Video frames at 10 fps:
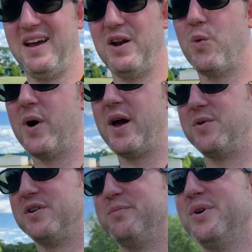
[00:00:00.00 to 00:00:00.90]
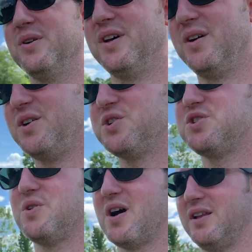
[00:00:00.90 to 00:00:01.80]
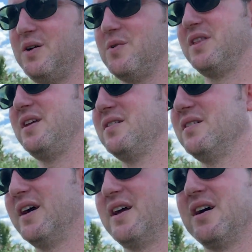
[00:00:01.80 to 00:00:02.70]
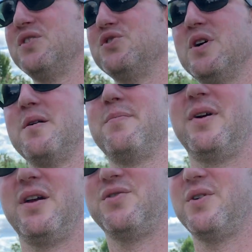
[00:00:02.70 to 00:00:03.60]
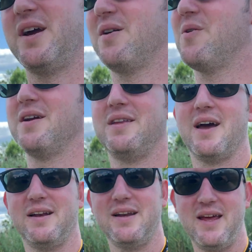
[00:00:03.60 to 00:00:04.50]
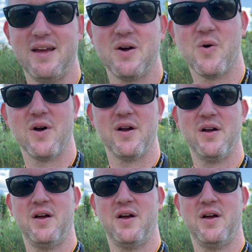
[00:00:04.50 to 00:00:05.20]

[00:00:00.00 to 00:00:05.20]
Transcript: in a way when you're building or you're struggling with either like a trip trick or a technique or